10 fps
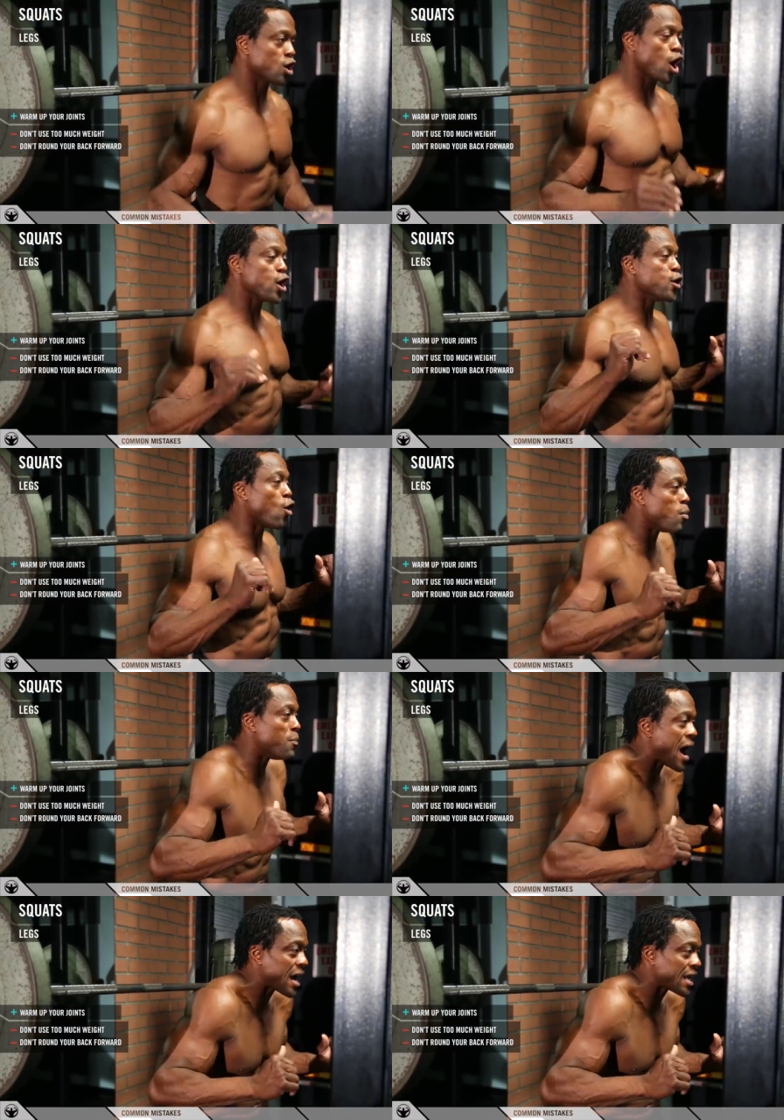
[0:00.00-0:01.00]
We have no
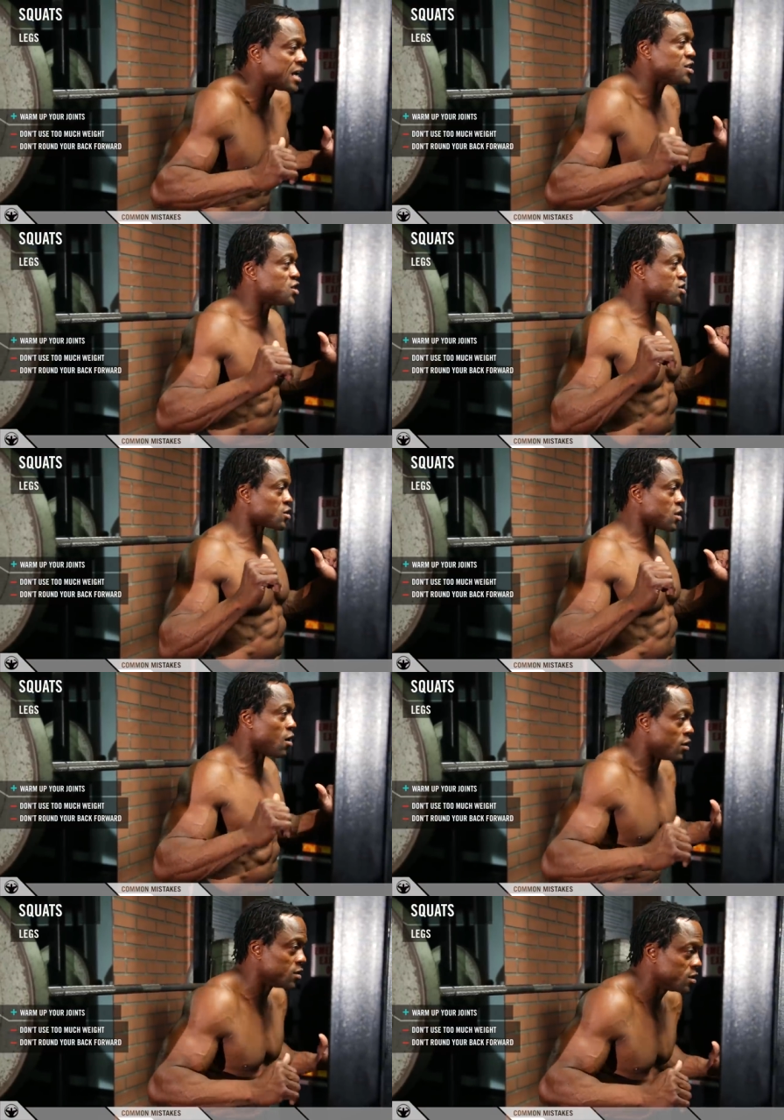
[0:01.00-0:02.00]
back hinges at
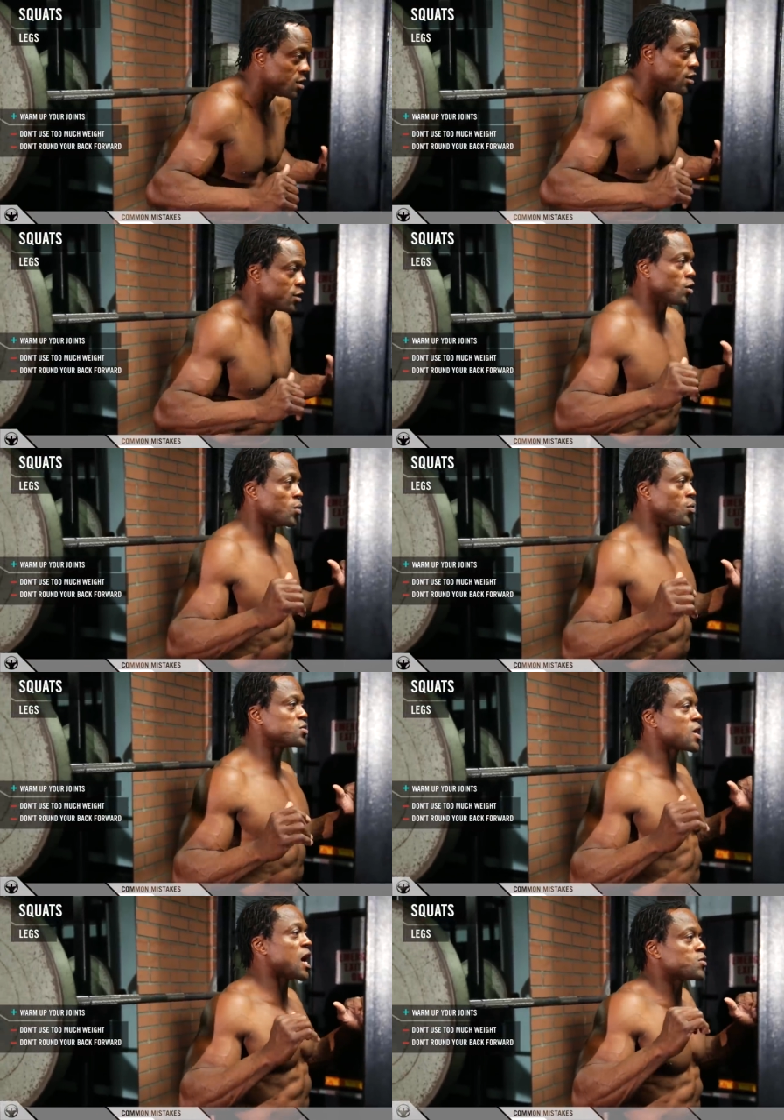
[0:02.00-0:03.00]
all. You know,
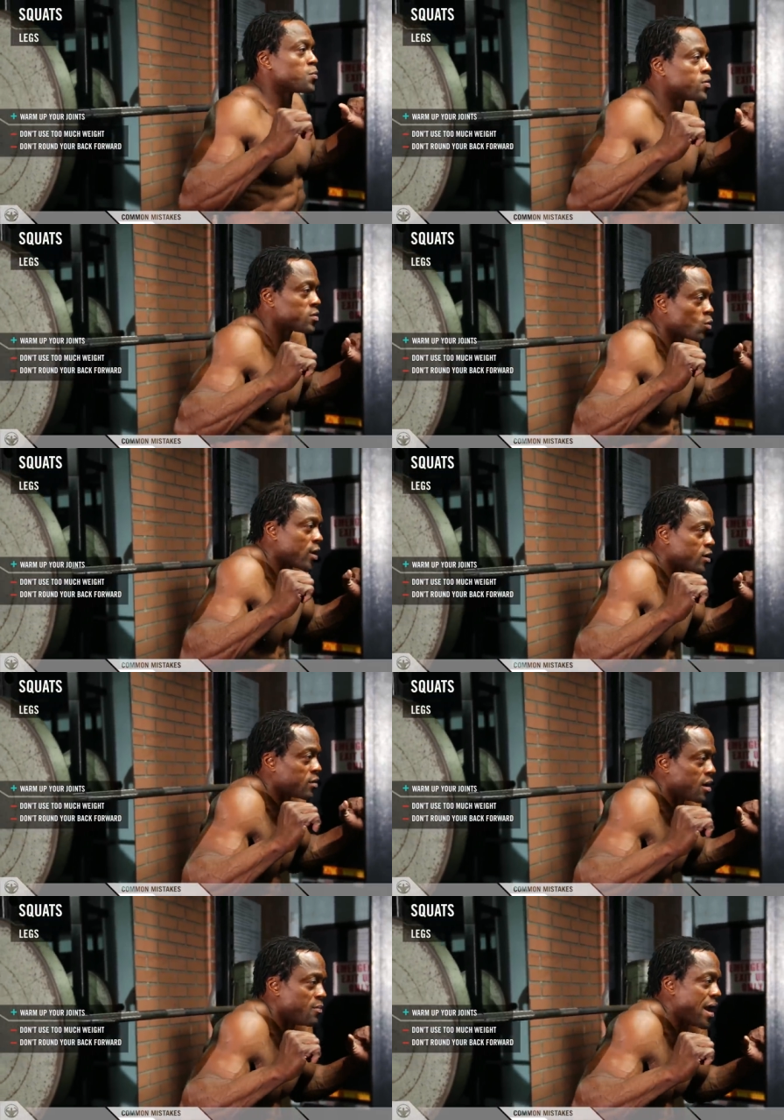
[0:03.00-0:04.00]
most guys will put the weight
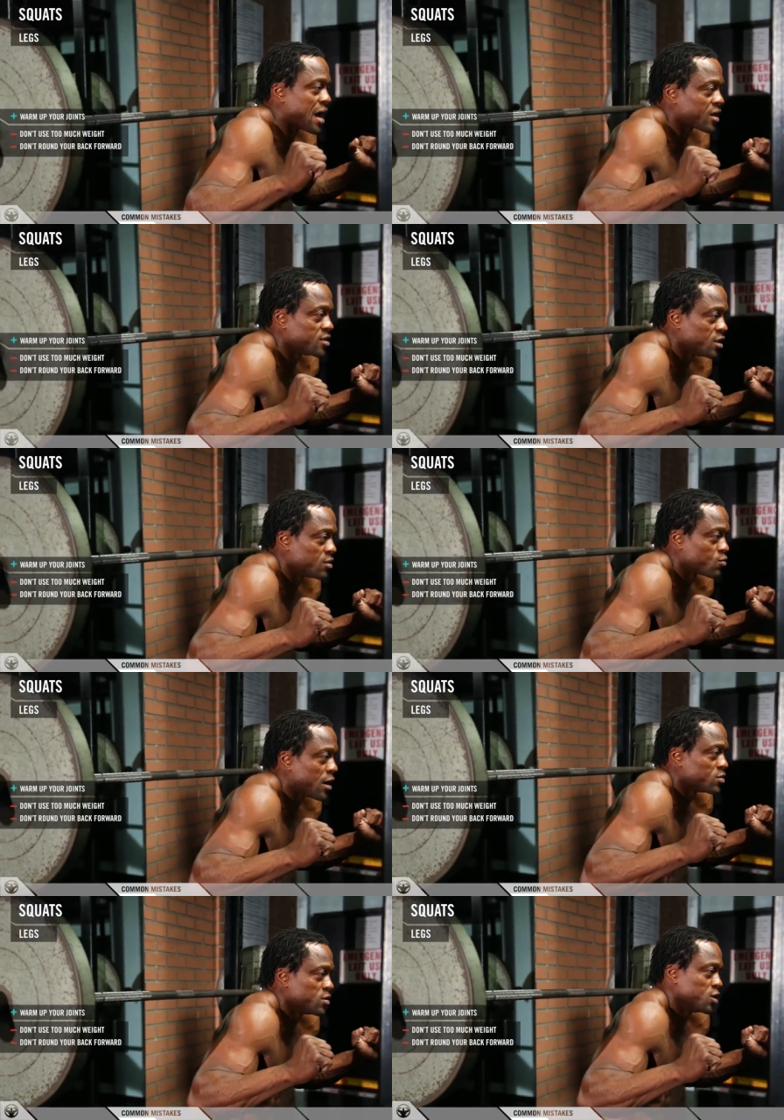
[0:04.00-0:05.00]
on their back and they're
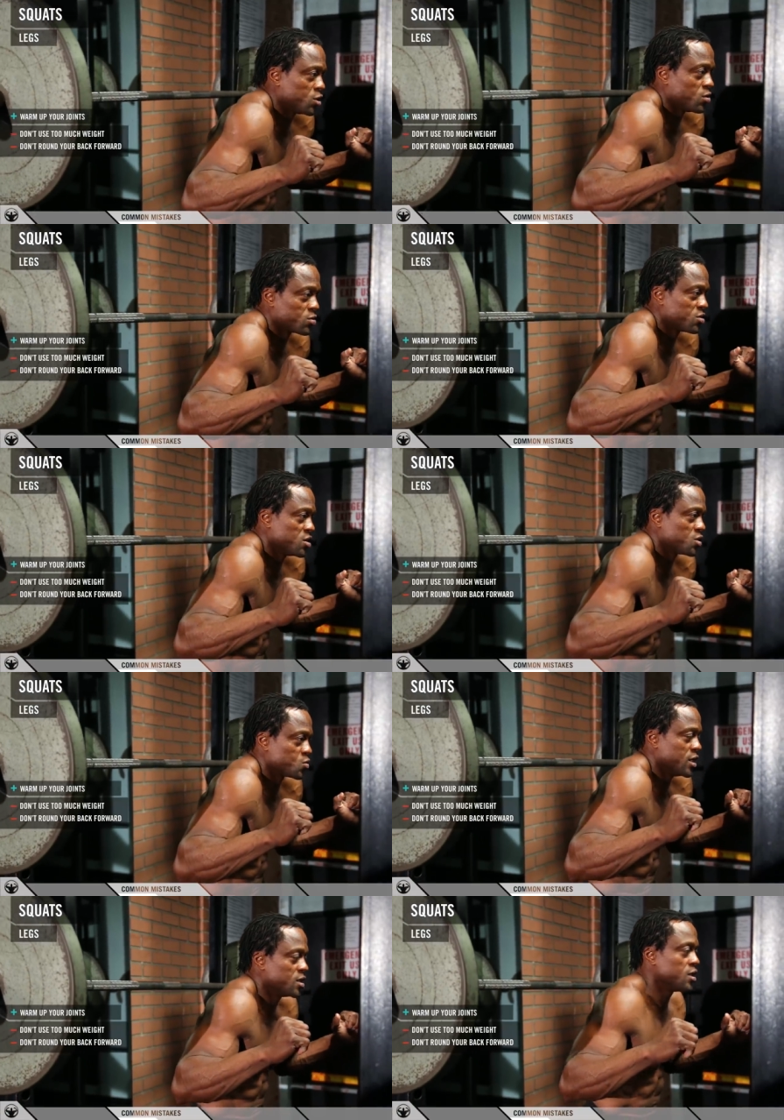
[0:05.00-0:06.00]
rounding their shoulders this
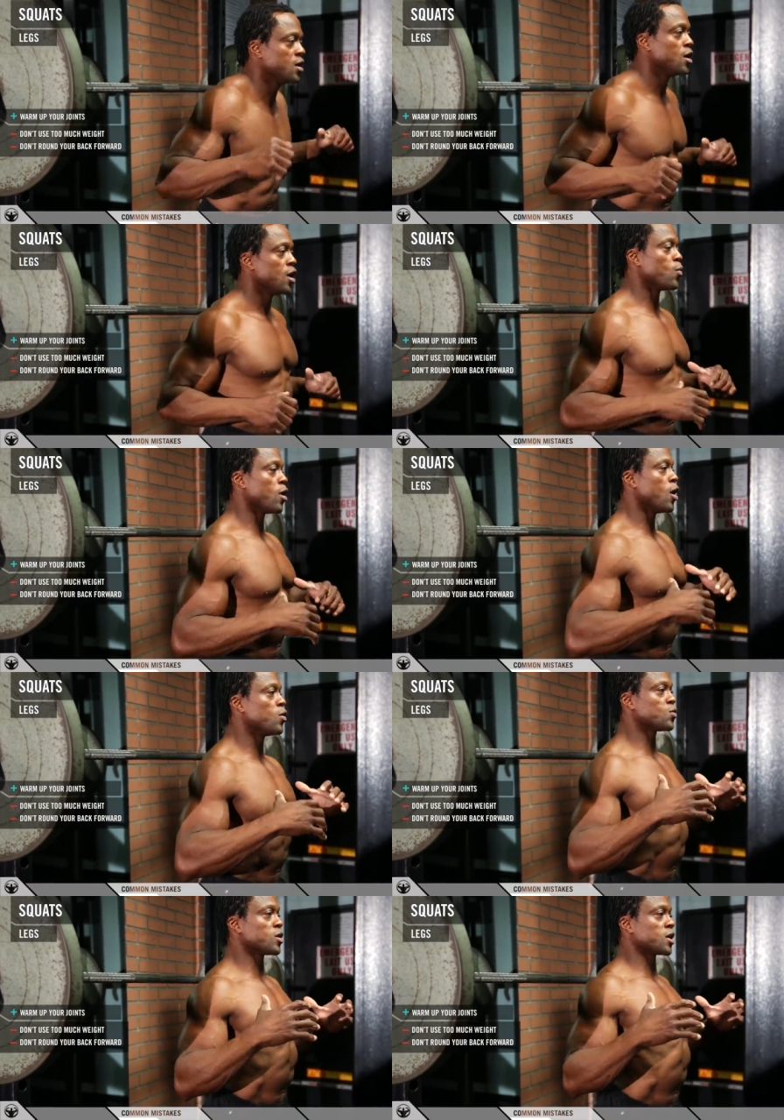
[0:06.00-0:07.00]
way. We
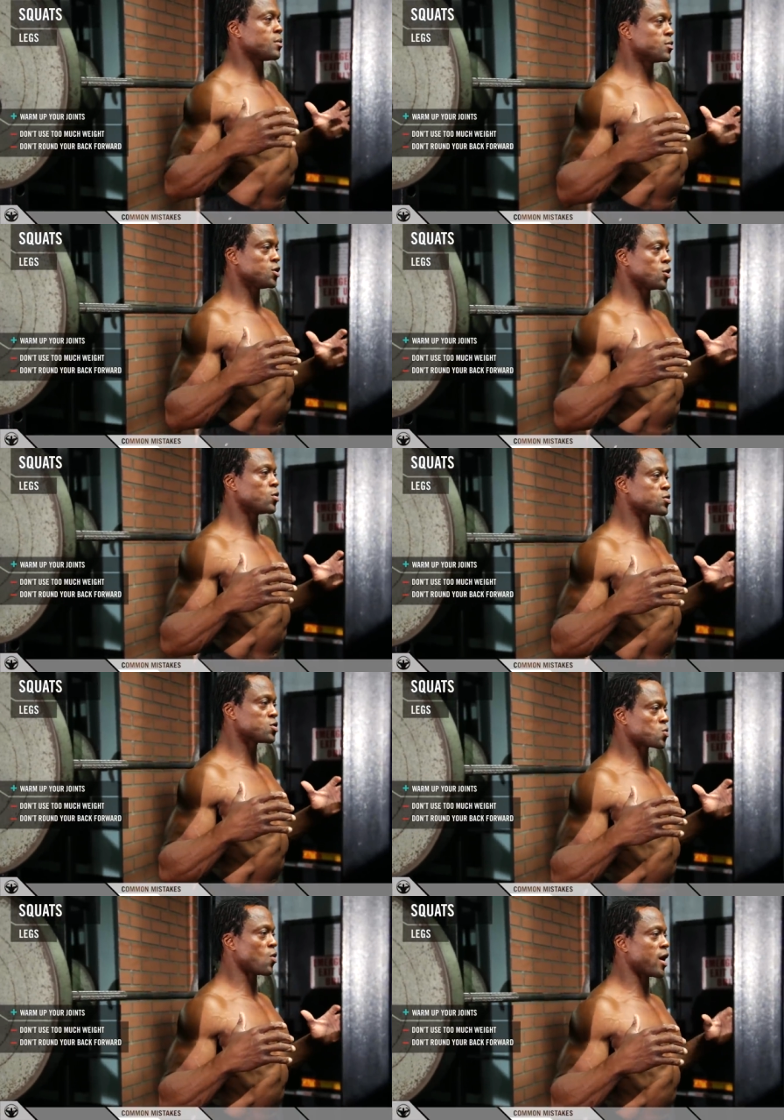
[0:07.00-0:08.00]
always want to keep the
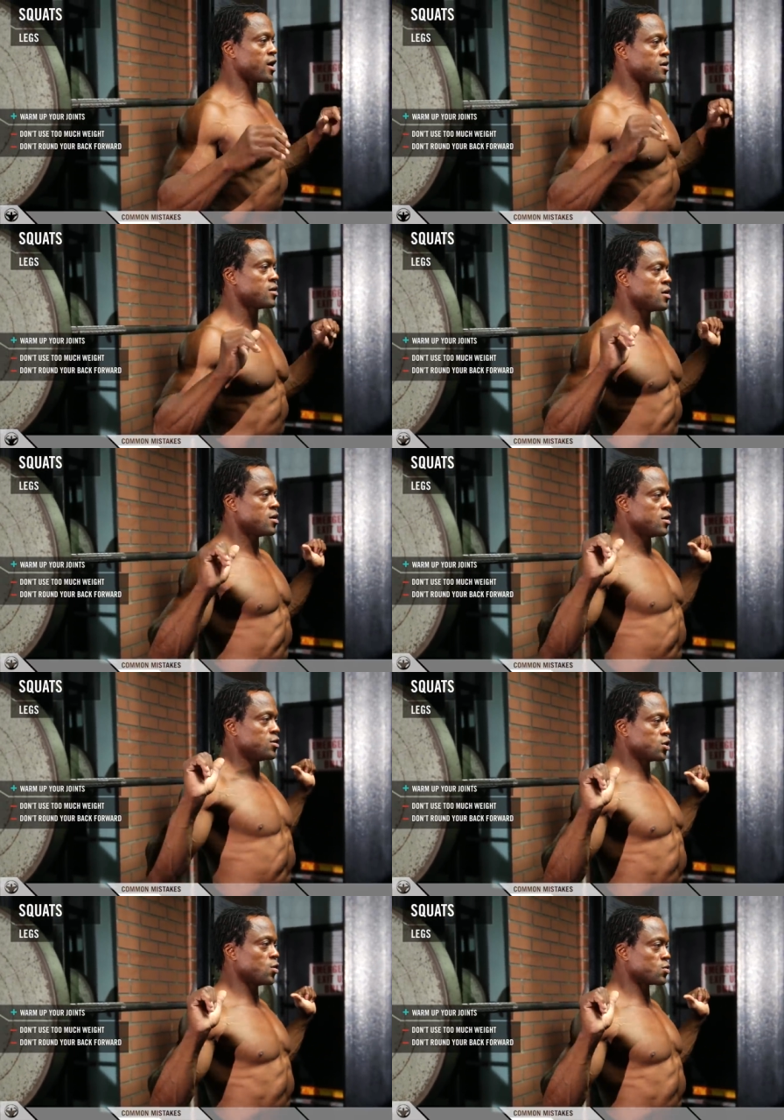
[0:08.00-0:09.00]
shoulders square.
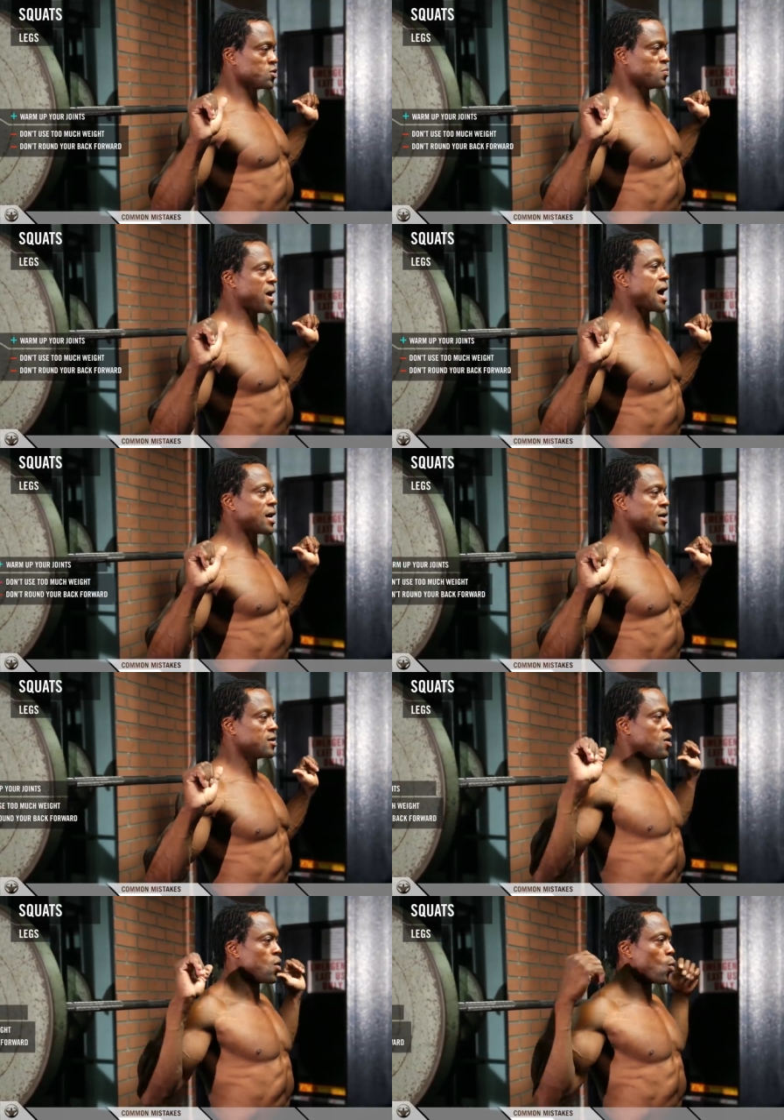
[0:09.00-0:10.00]
Shoulders
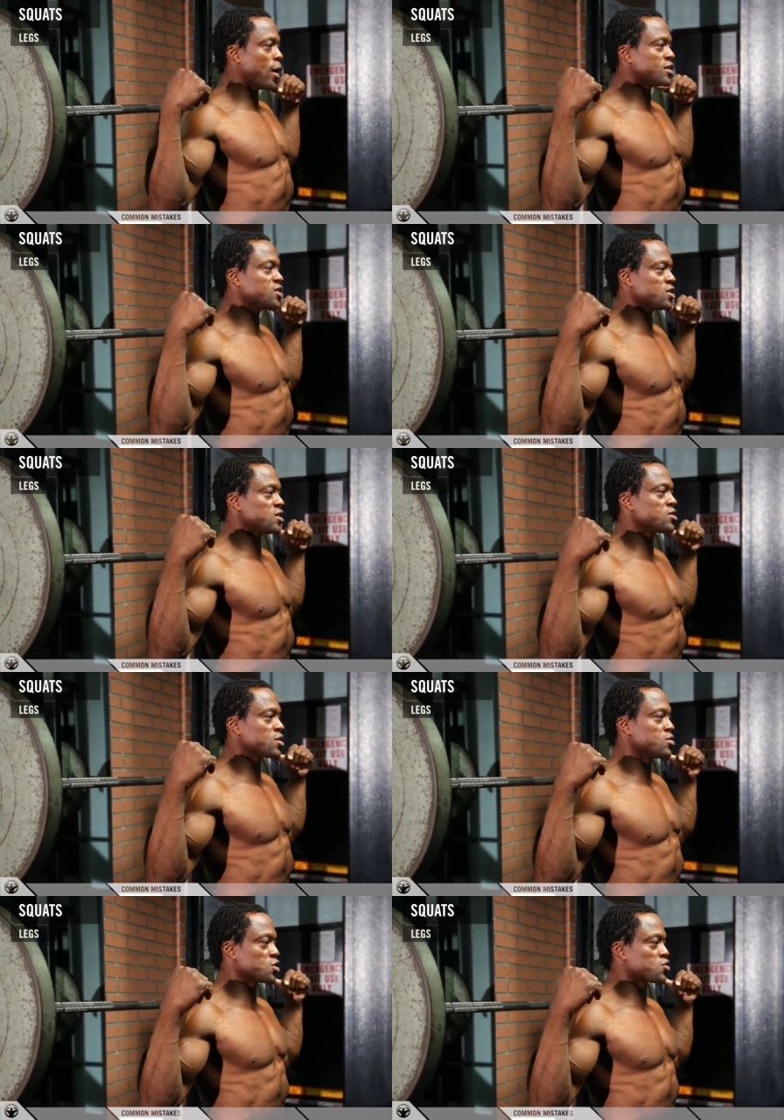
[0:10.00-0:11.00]
back, waist sits
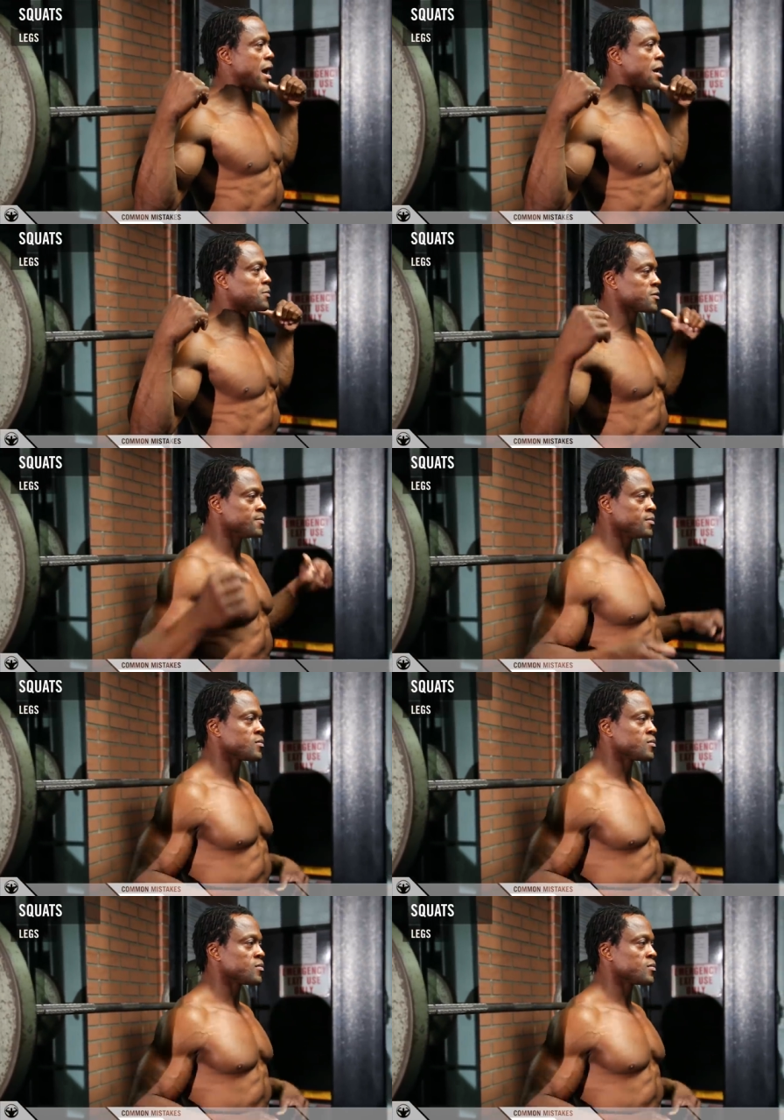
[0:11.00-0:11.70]
on your traps.